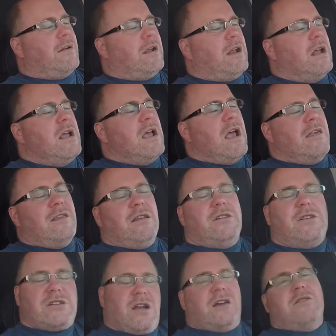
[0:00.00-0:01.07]
it, and then it
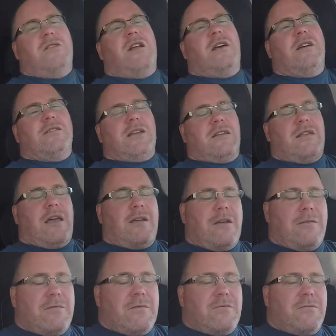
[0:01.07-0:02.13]
just undoes, and they